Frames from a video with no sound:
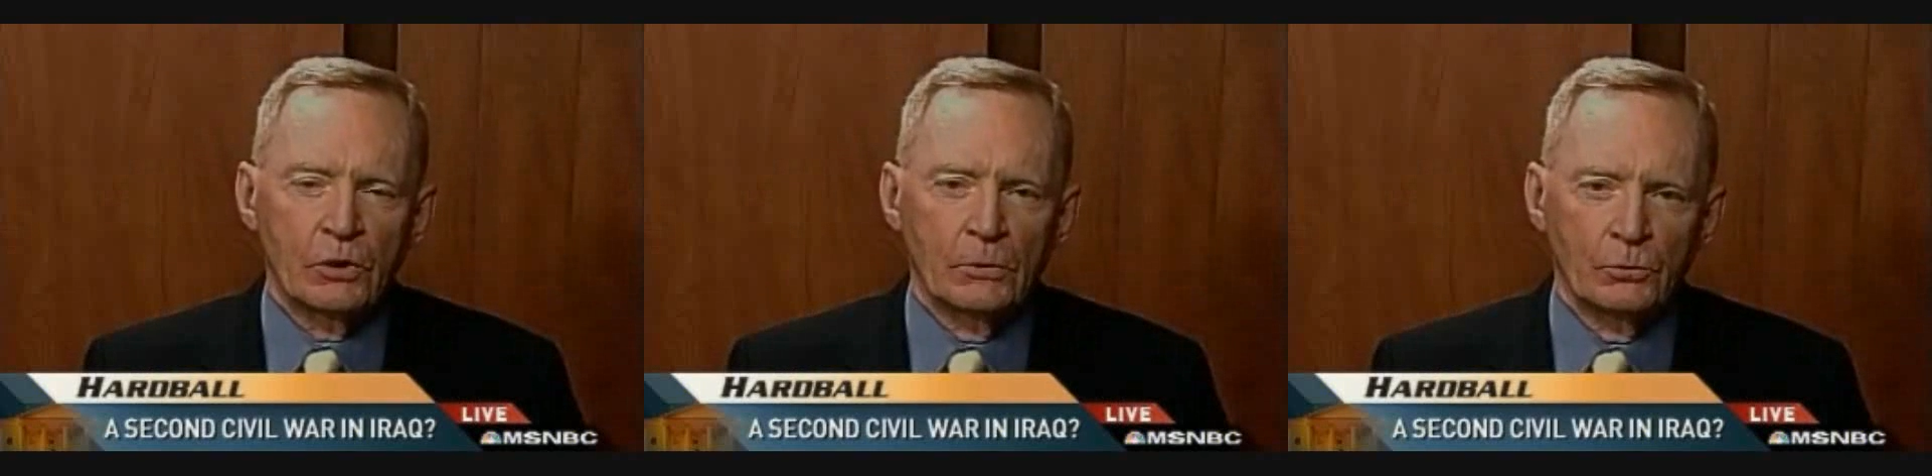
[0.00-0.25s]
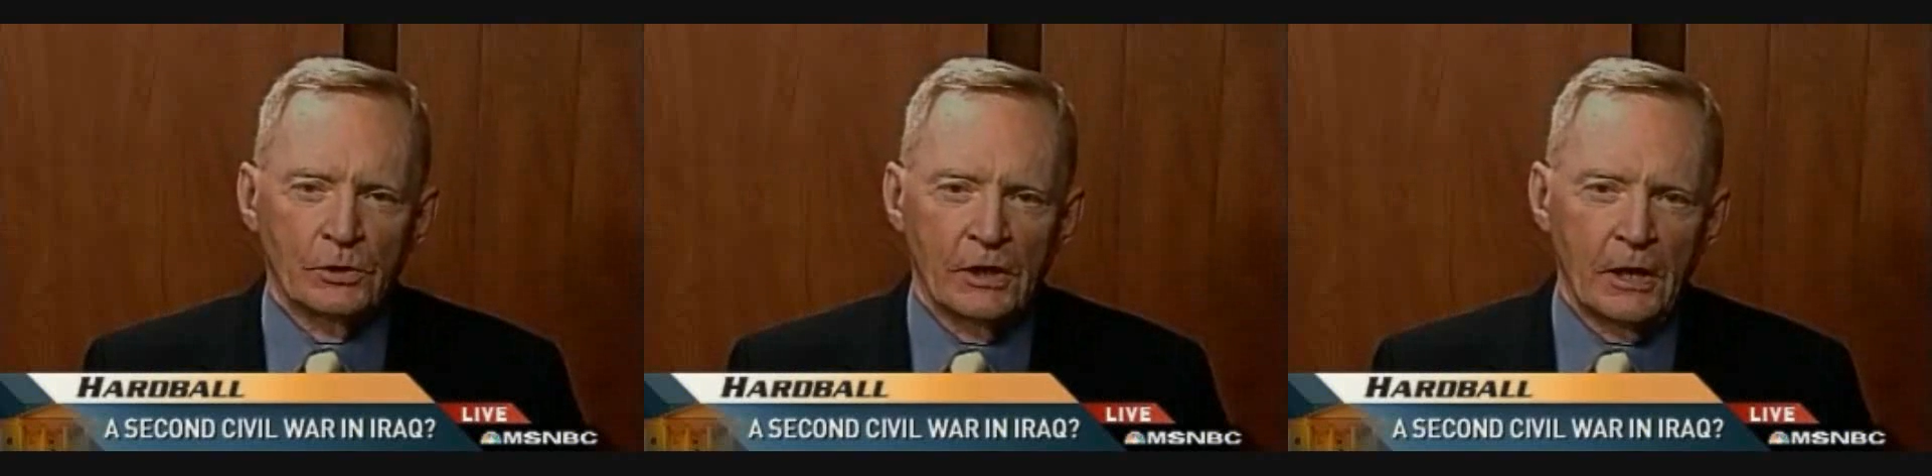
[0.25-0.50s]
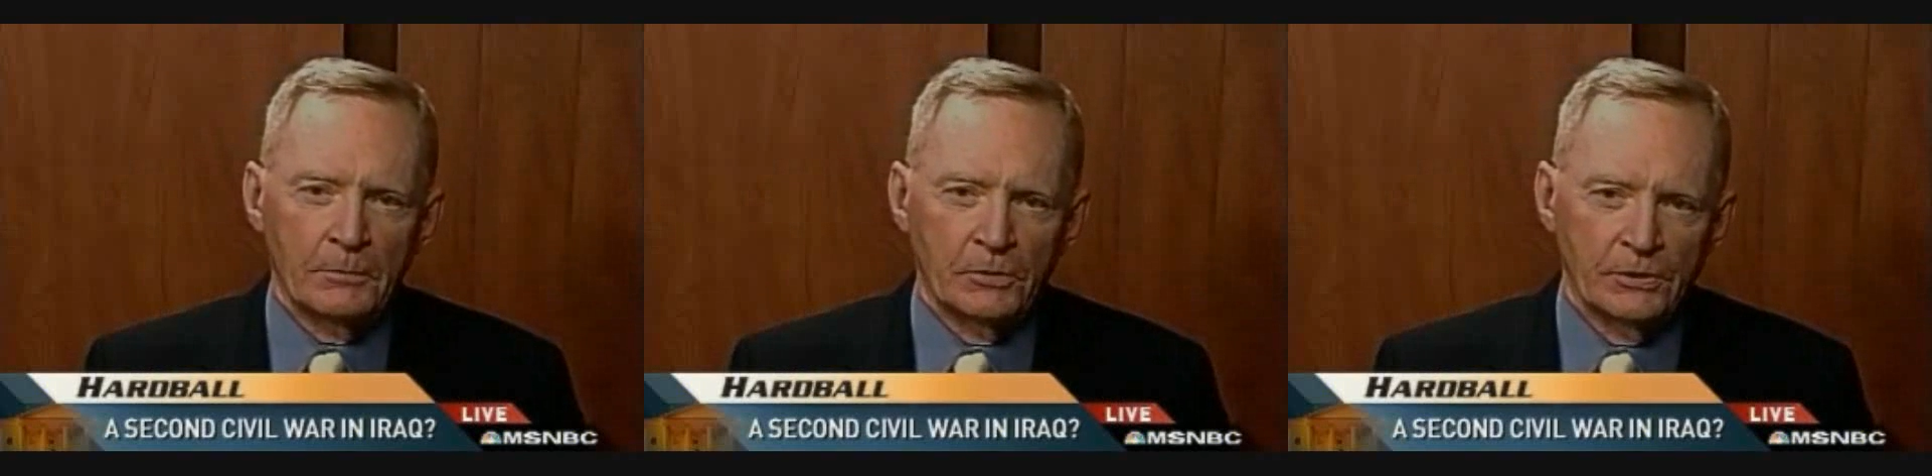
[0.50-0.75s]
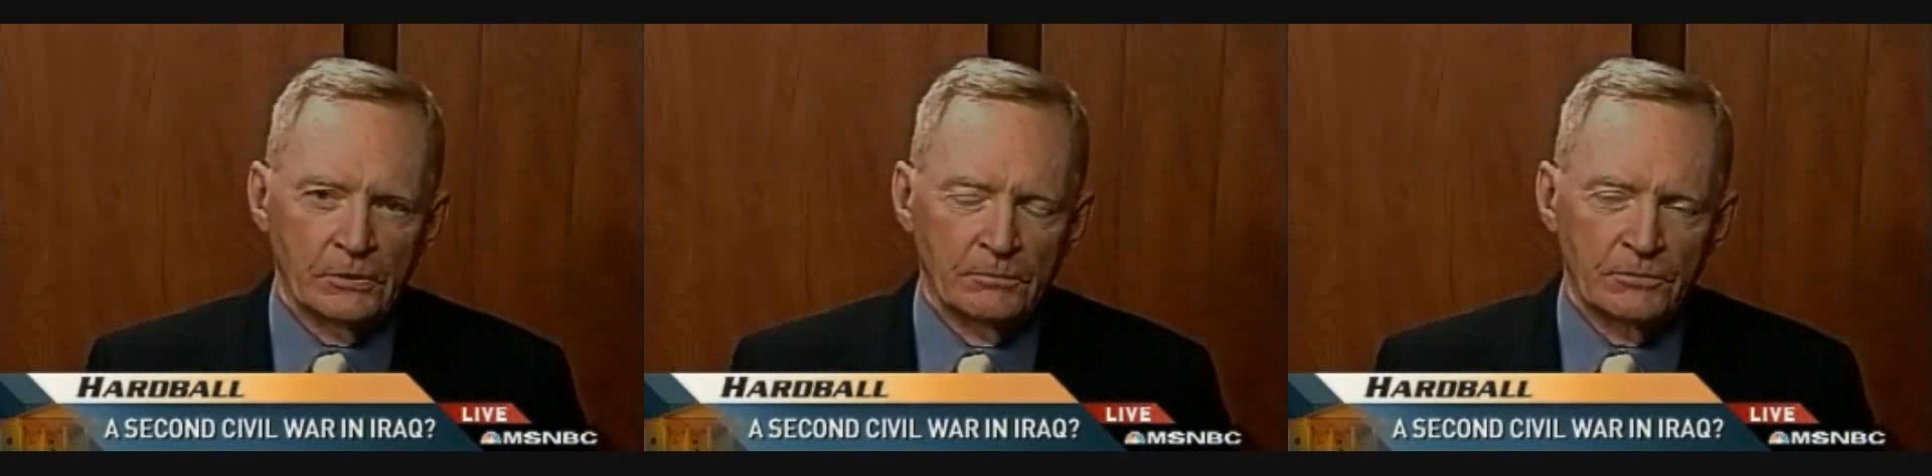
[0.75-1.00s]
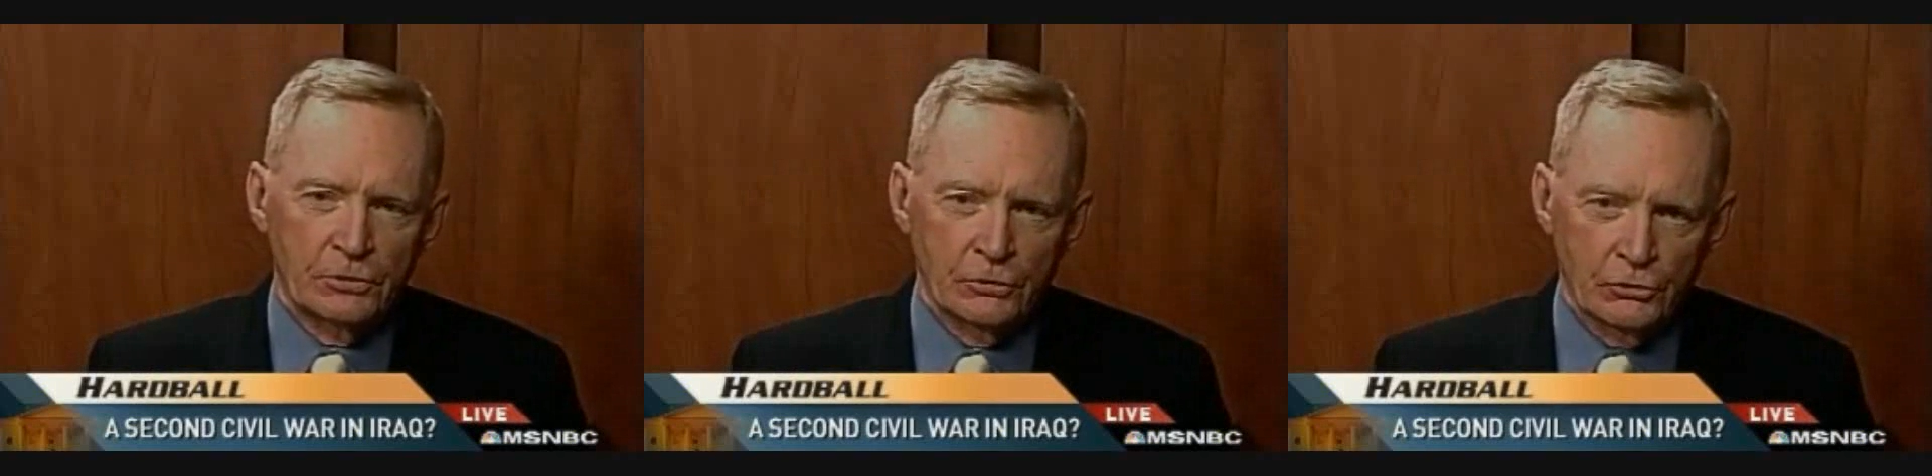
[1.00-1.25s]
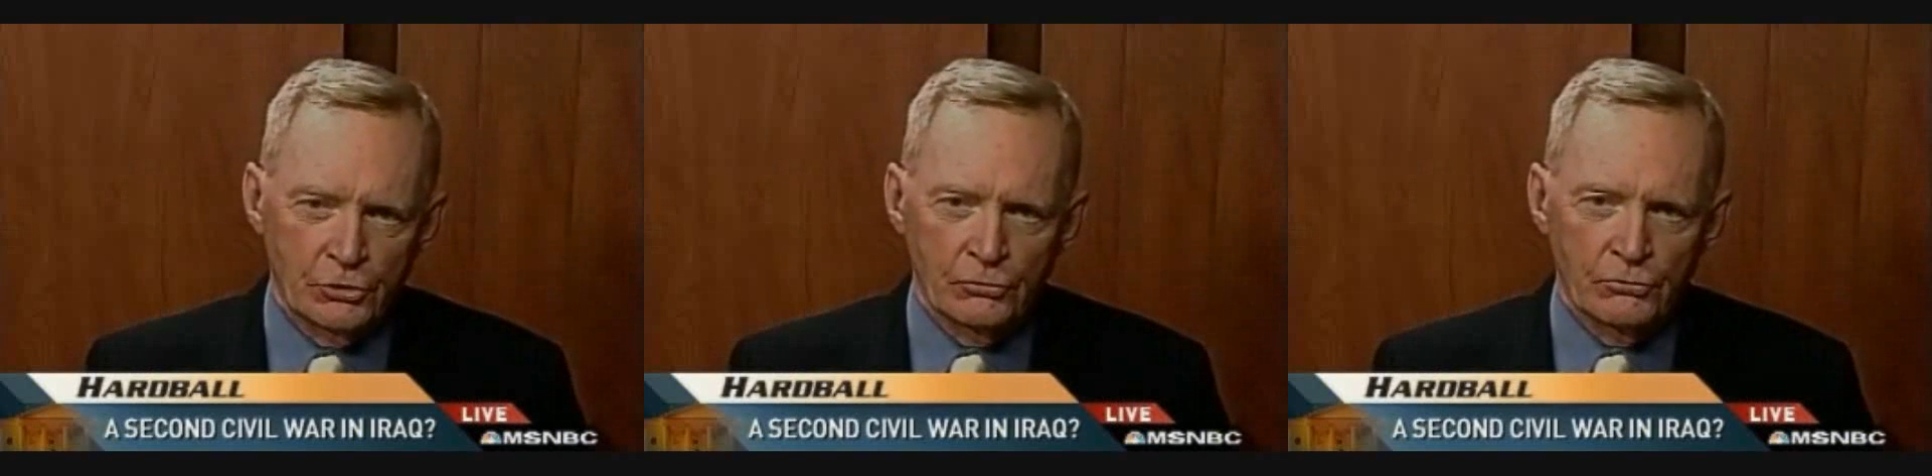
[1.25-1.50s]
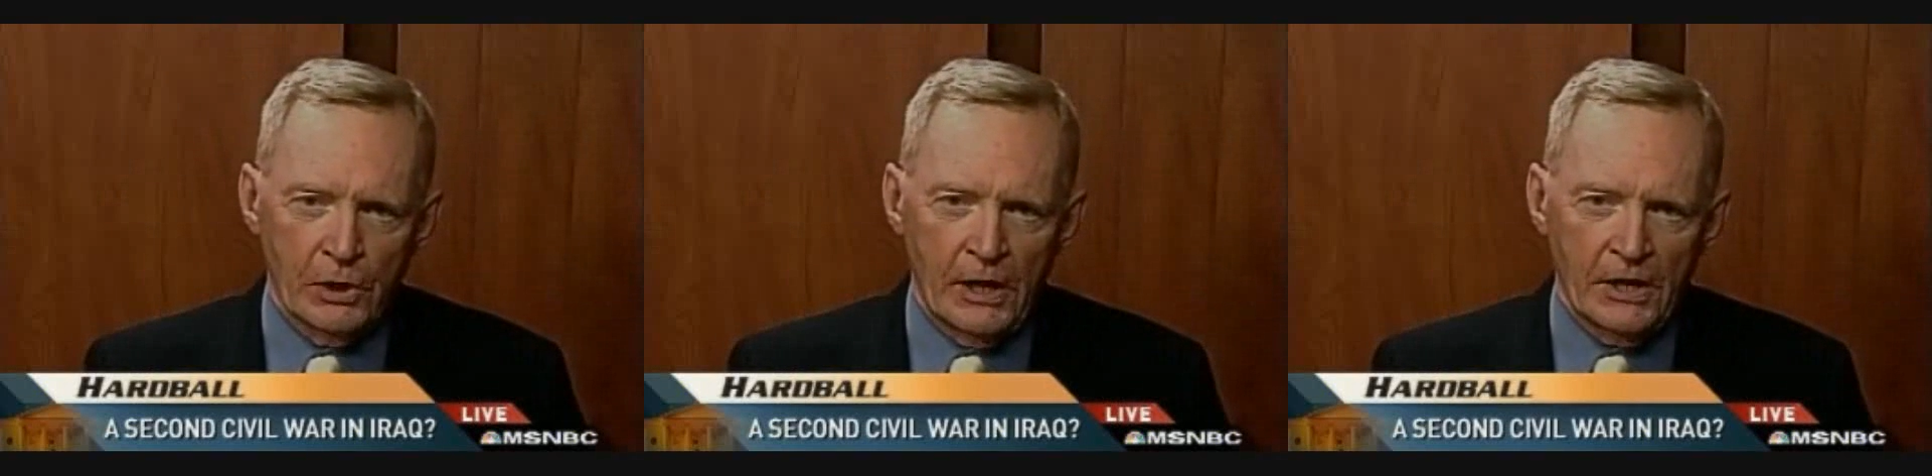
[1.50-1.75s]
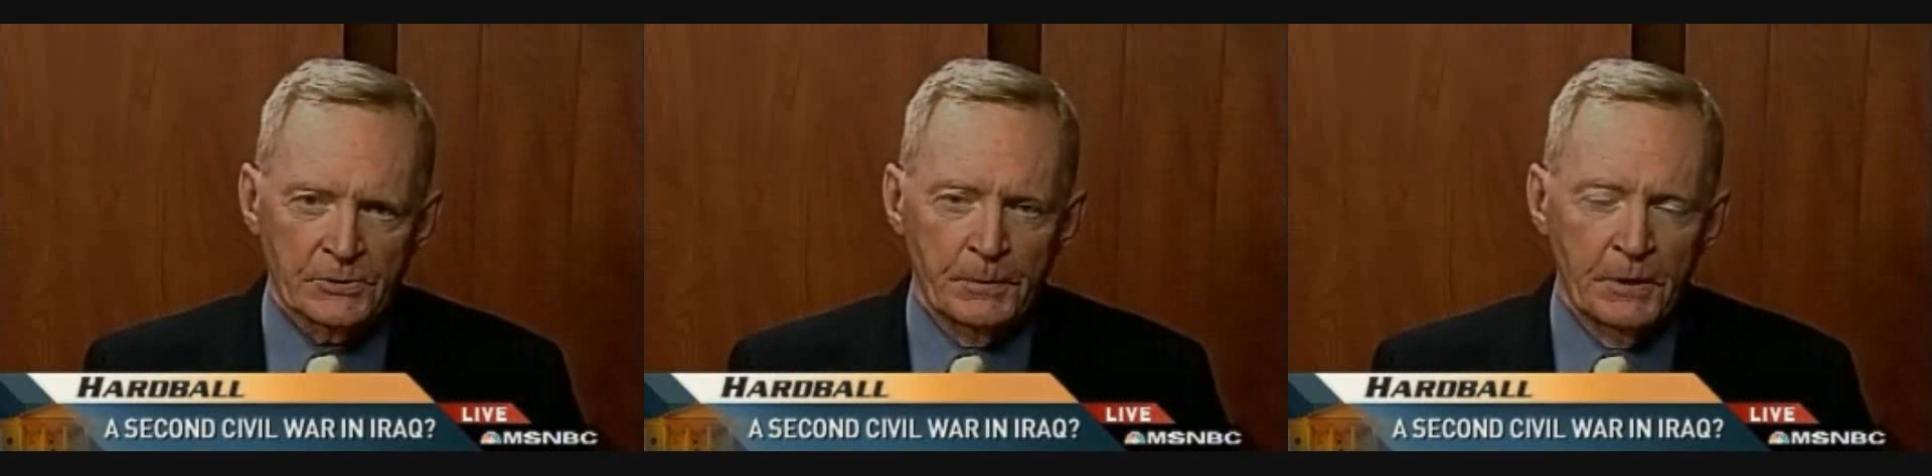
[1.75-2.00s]
what we're able to
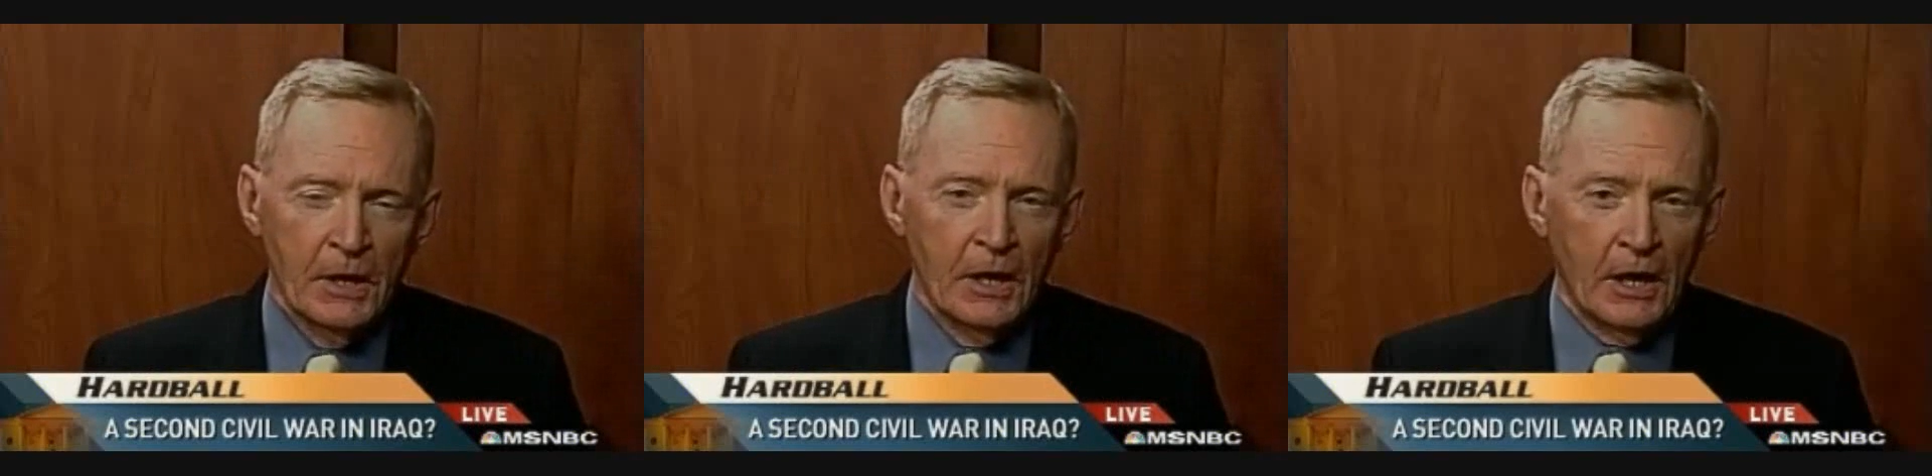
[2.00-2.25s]
grasp.